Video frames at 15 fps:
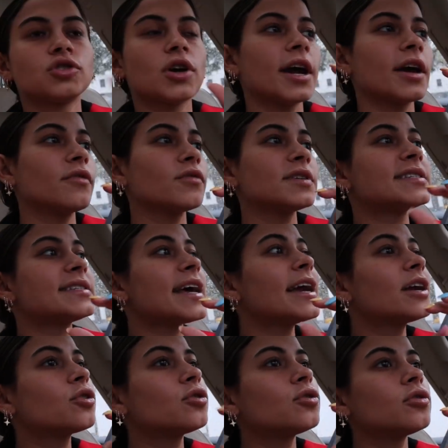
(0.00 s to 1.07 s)
Try and
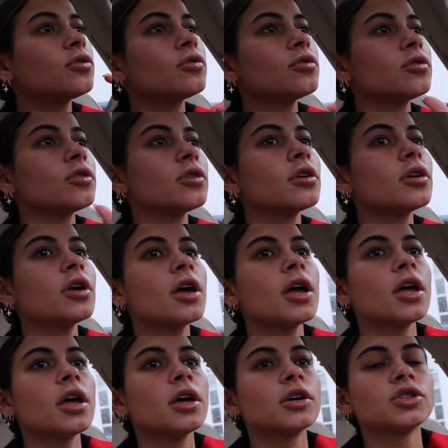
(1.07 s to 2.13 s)
recycle.
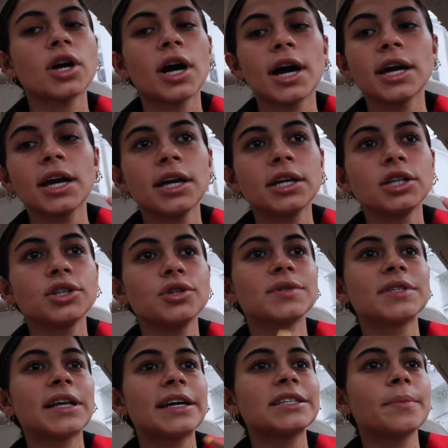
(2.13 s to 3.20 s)
Try and
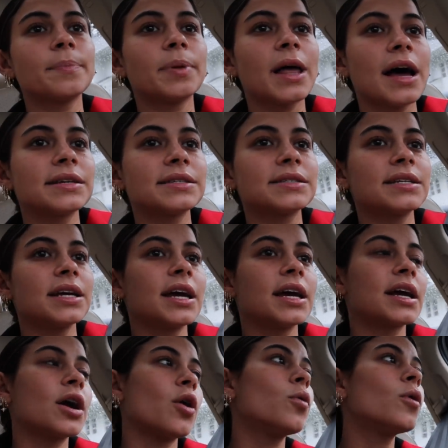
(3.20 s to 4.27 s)
use less
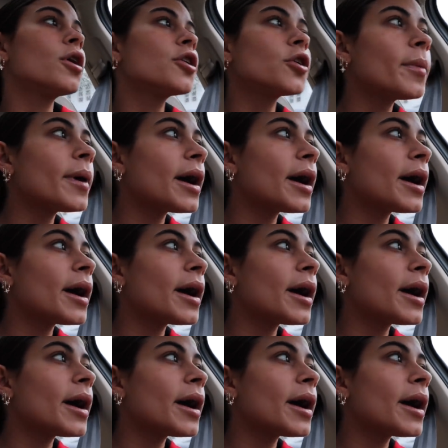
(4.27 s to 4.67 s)
plastic water